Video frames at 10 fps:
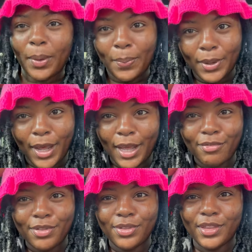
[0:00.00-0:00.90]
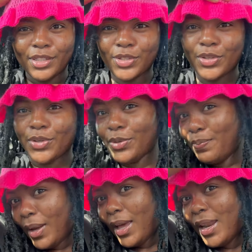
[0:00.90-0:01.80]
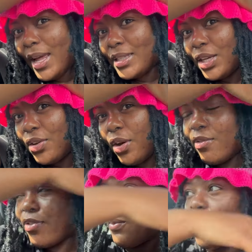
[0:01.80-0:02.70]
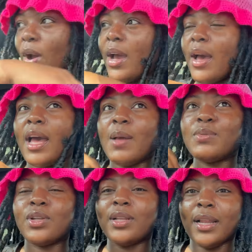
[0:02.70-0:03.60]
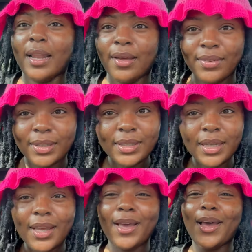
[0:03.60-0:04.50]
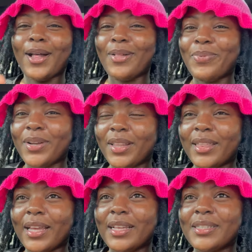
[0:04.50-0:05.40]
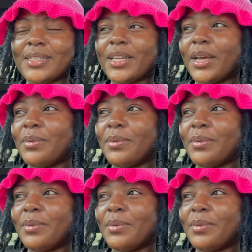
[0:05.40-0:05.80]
But I have this cute bucket hat I got from Wanga. I absolutely love it. I'll put things